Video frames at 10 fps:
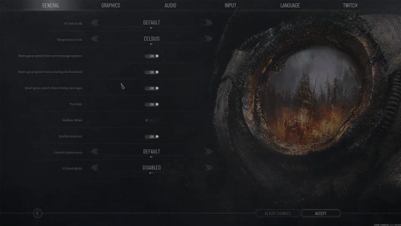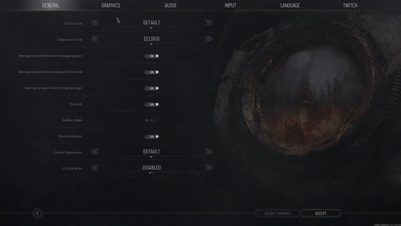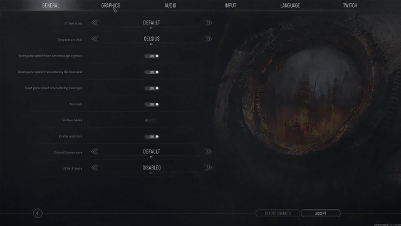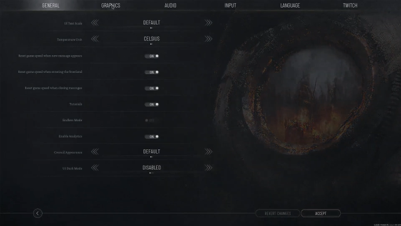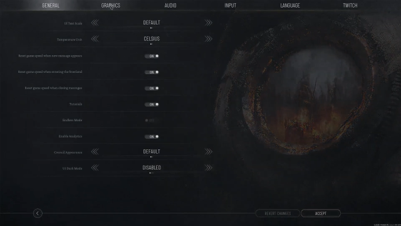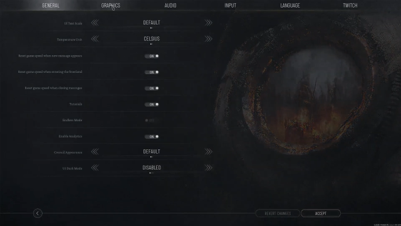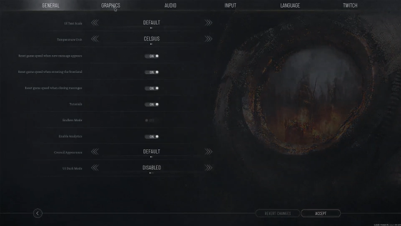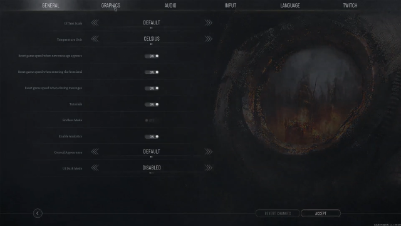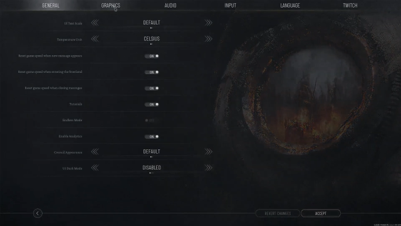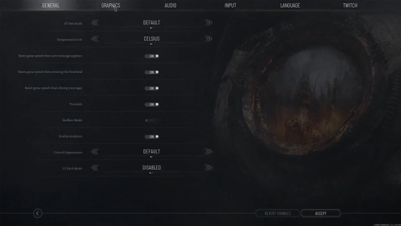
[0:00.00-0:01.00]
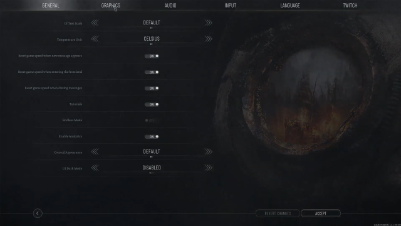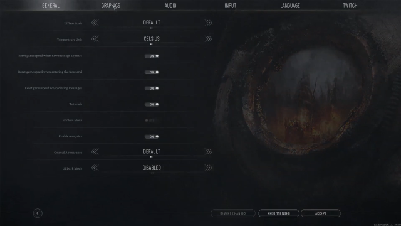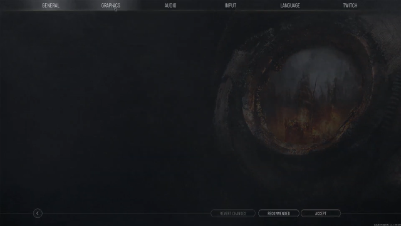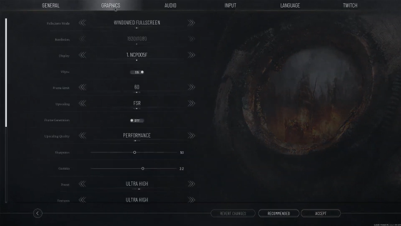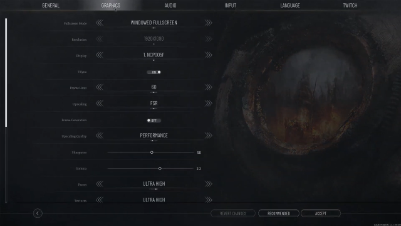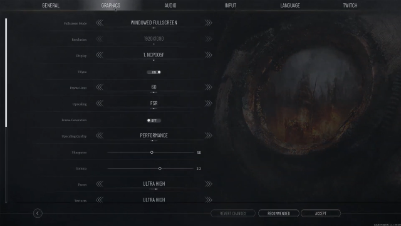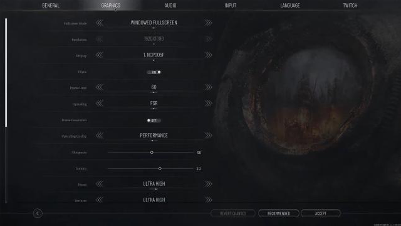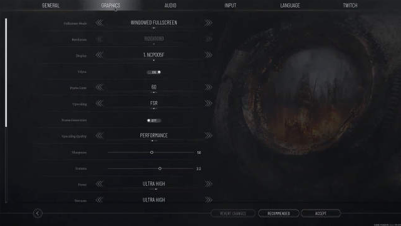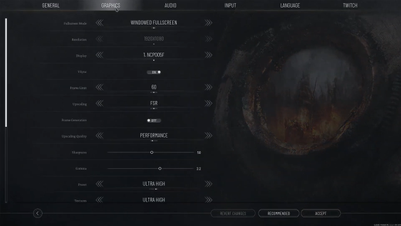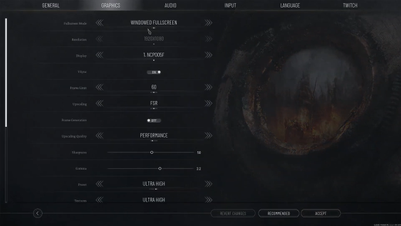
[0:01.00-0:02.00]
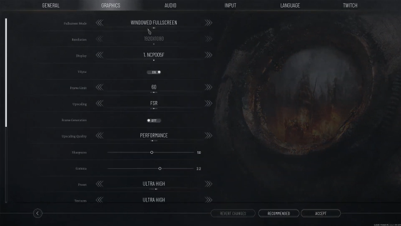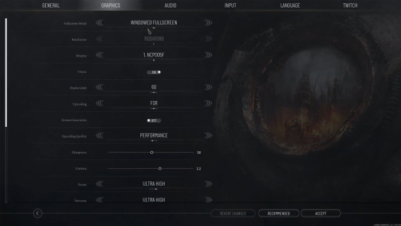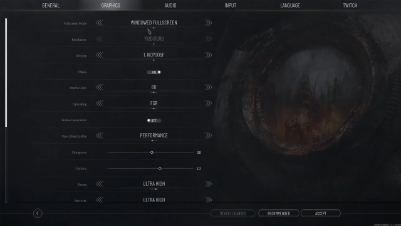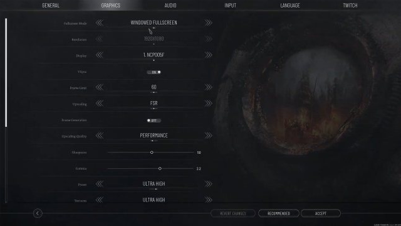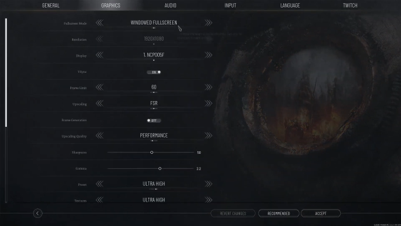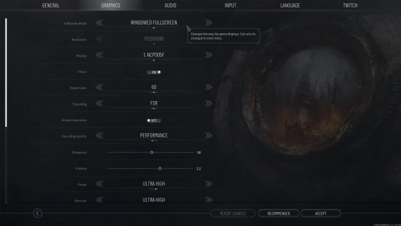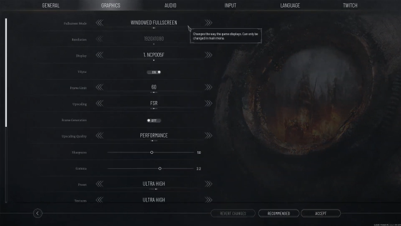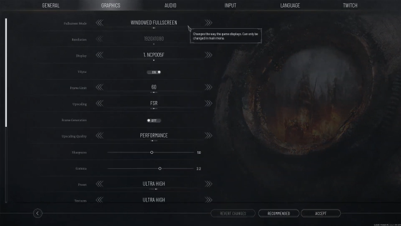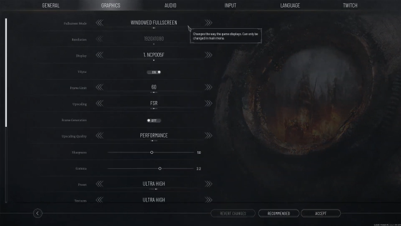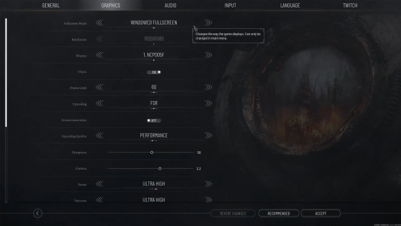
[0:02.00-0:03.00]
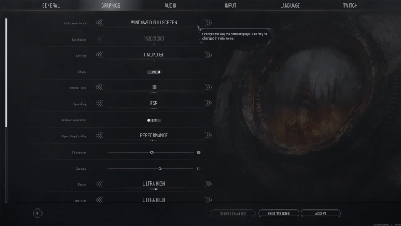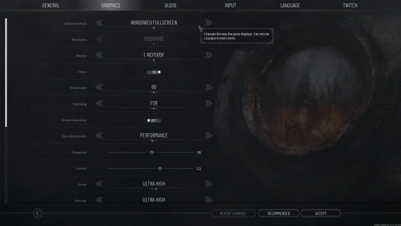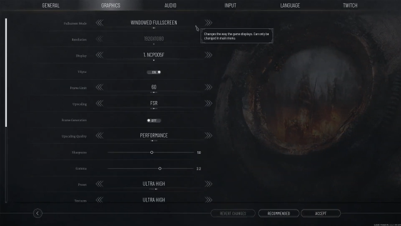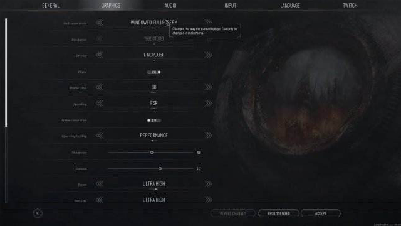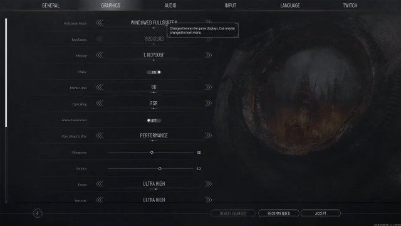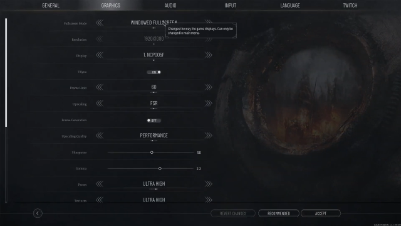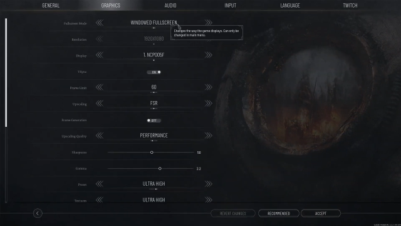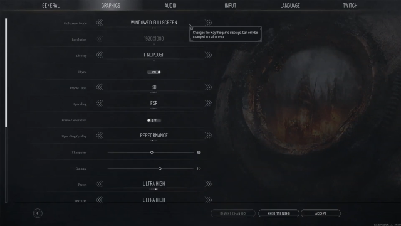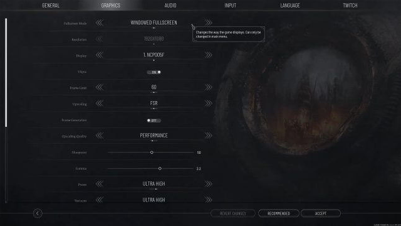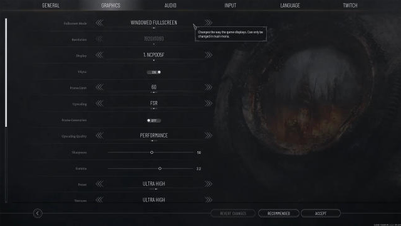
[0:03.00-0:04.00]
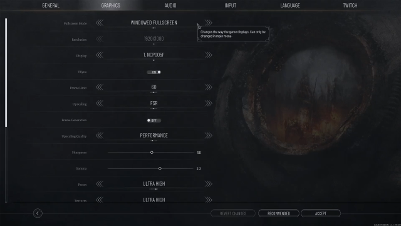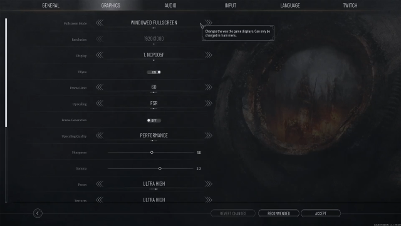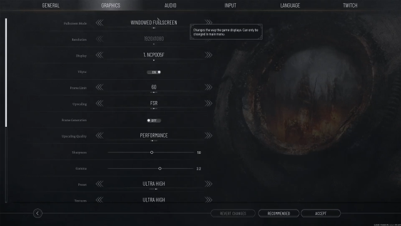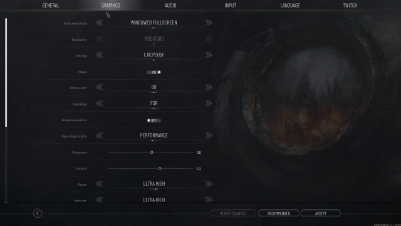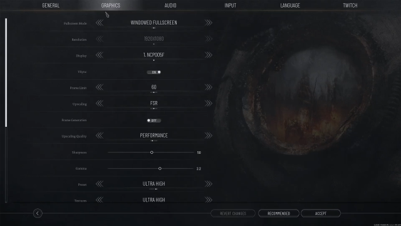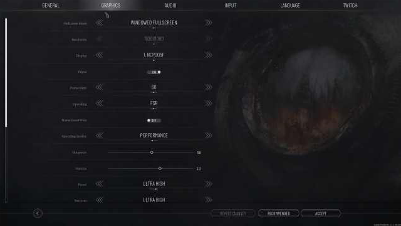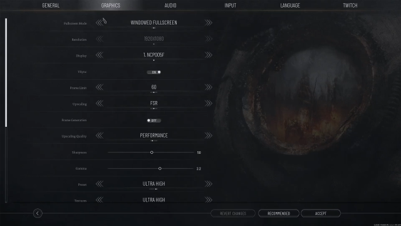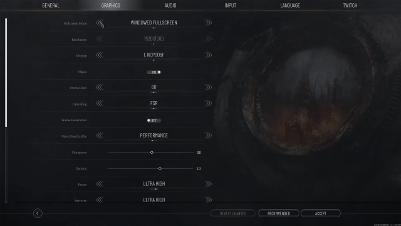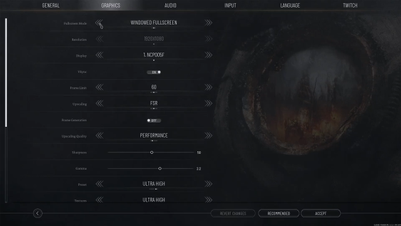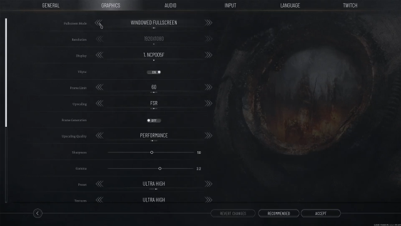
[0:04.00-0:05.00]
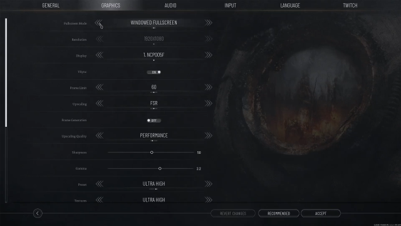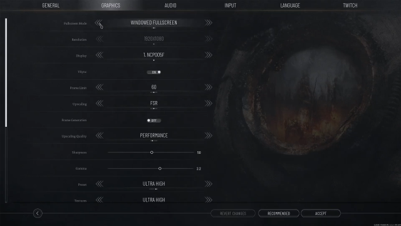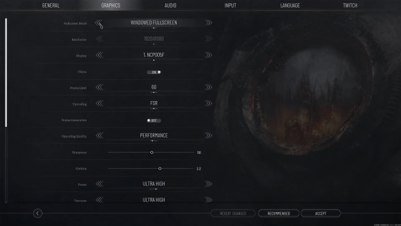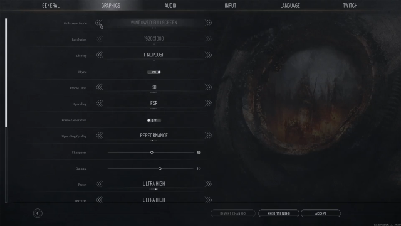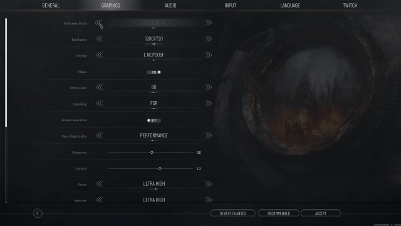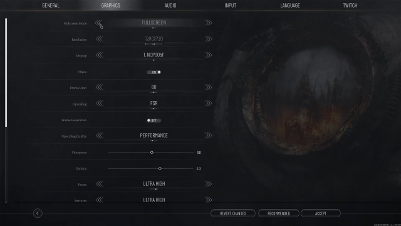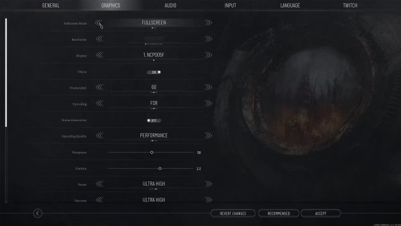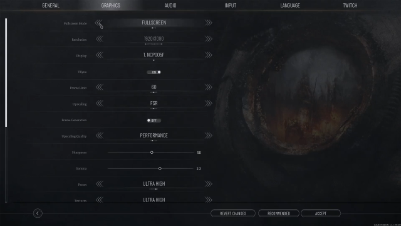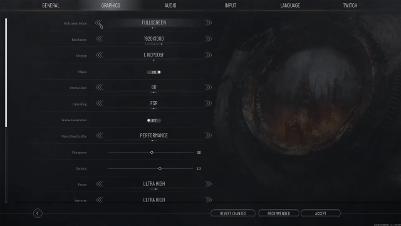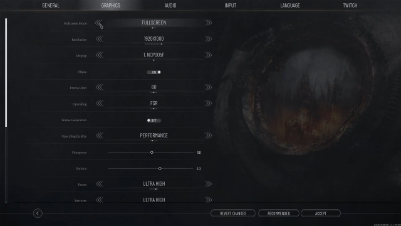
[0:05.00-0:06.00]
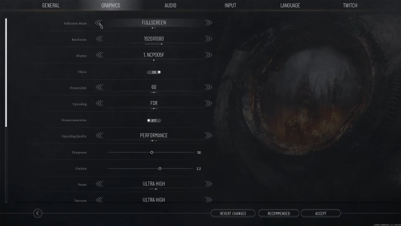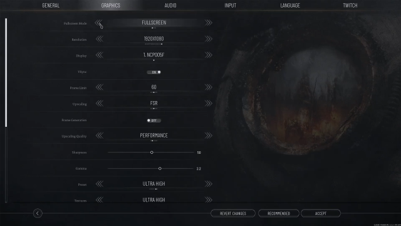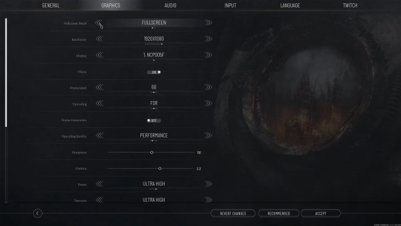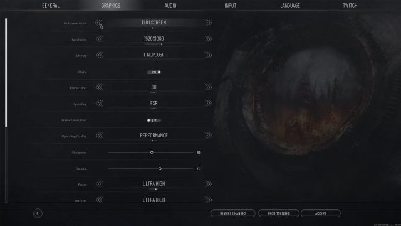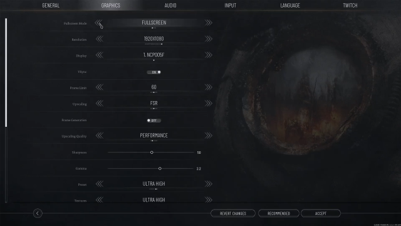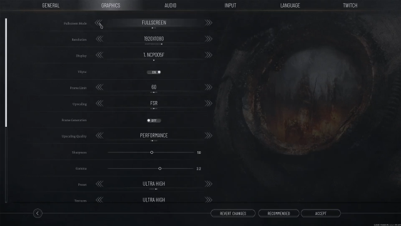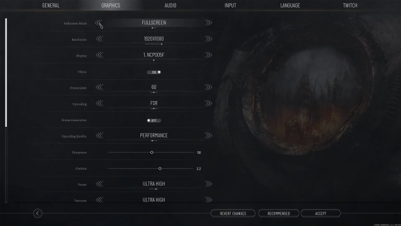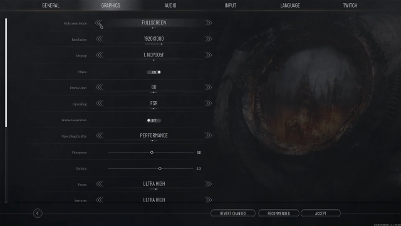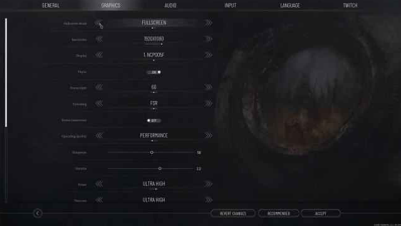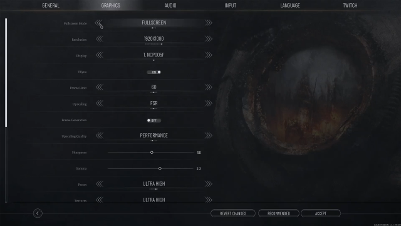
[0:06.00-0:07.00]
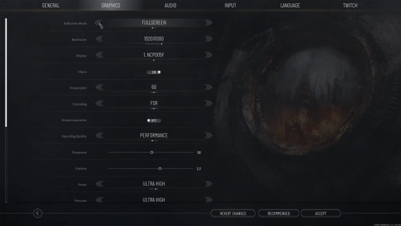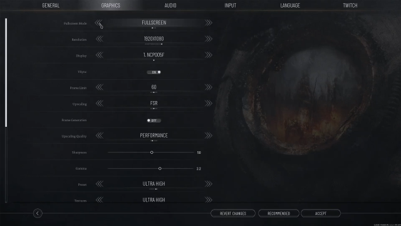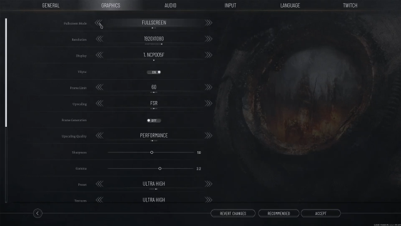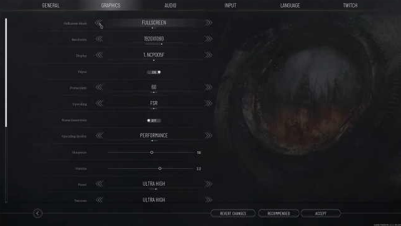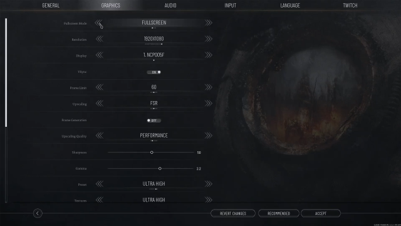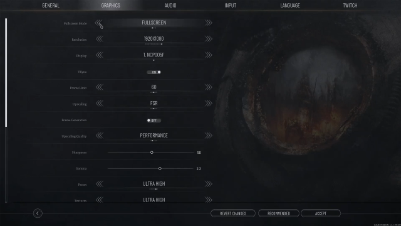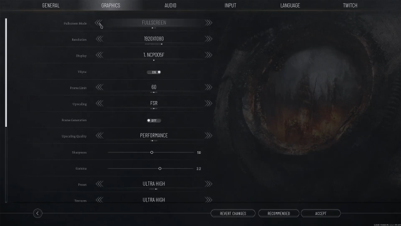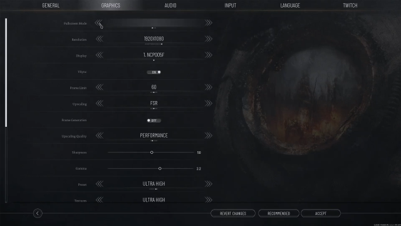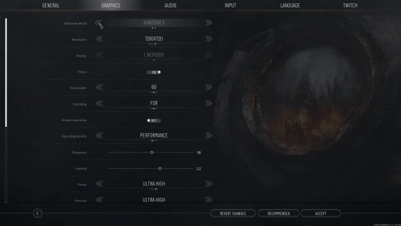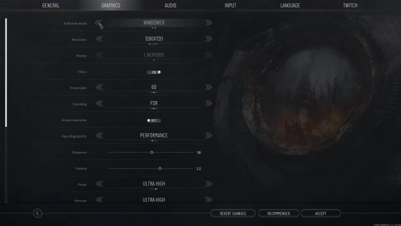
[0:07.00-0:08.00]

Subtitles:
[unreadable: no face in view]